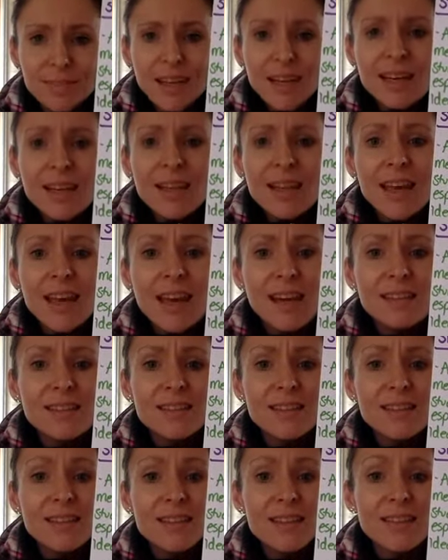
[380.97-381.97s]
It
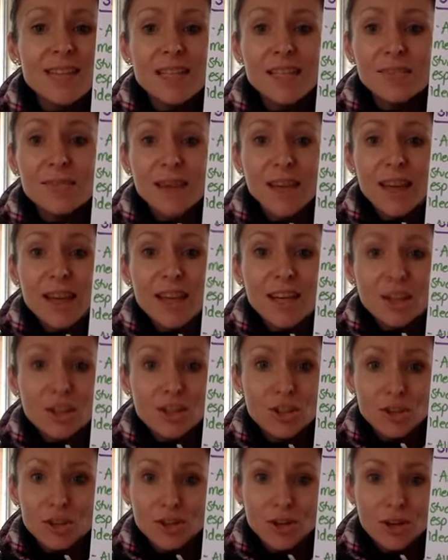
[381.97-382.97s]
allows success for each
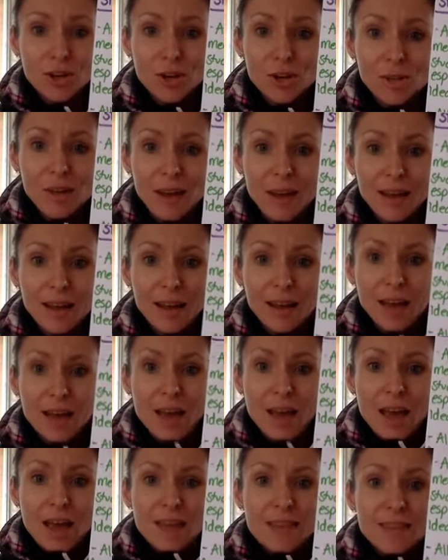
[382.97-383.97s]
student, no matter
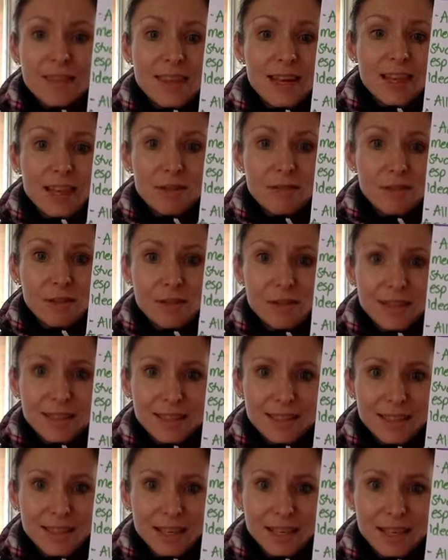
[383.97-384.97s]
their level of
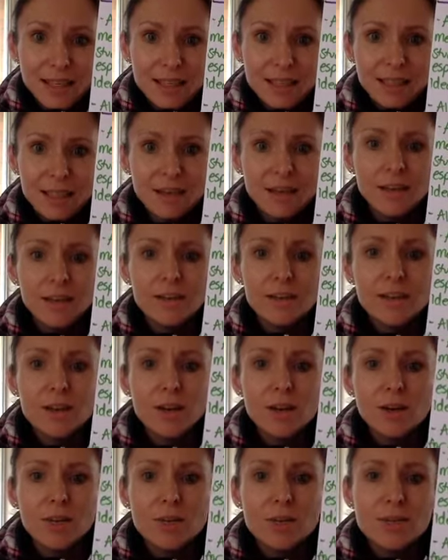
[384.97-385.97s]
understanding.
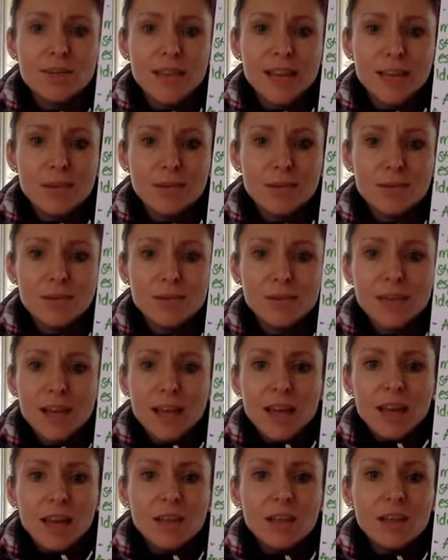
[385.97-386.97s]
So, for example,
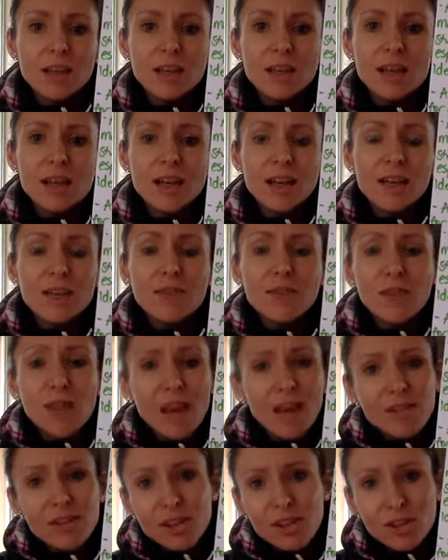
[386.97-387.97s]
if you
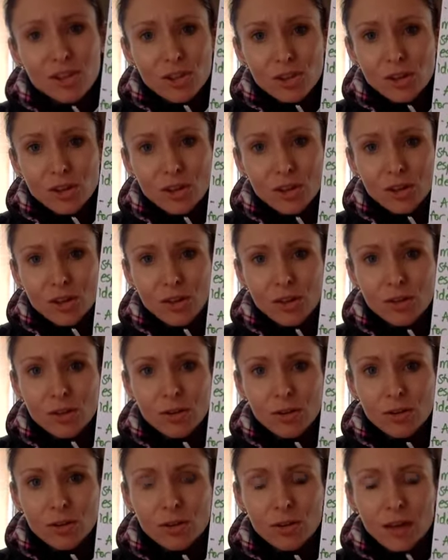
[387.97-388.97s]
have a student
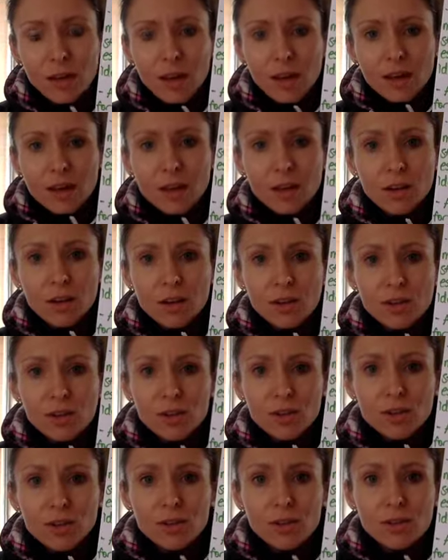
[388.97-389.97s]
who can only
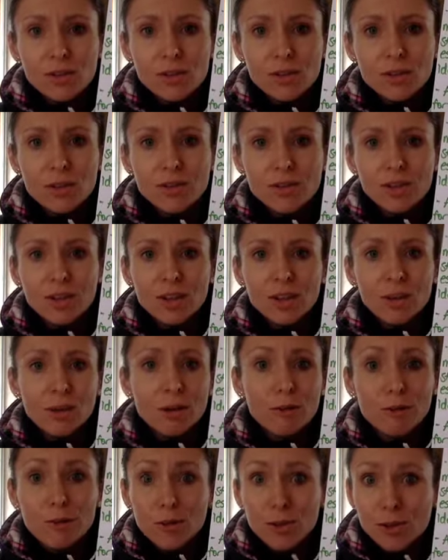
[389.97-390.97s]
do,
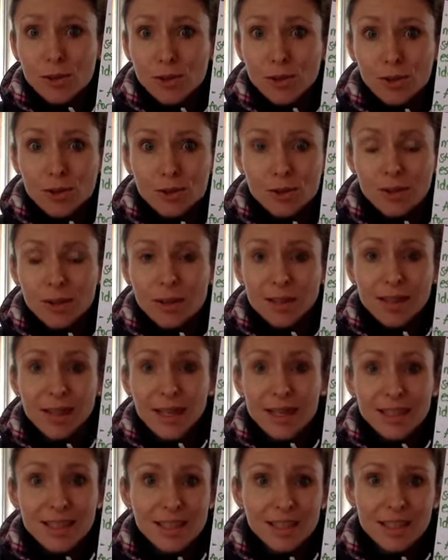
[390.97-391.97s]
a few
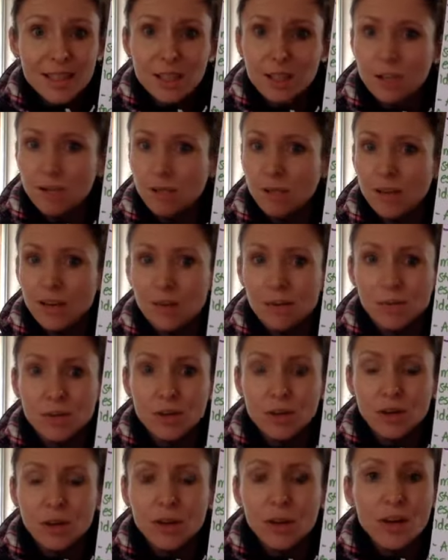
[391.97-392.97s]
letters to create a
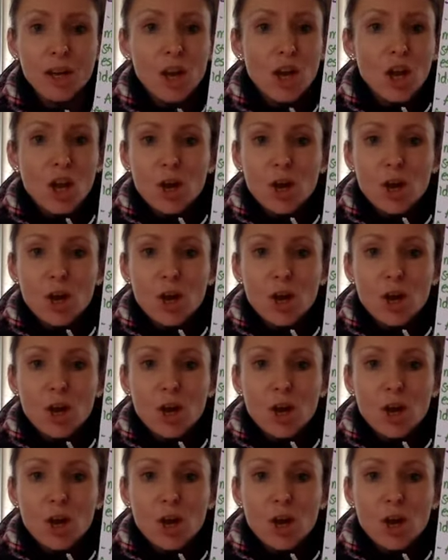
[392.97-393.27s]
word,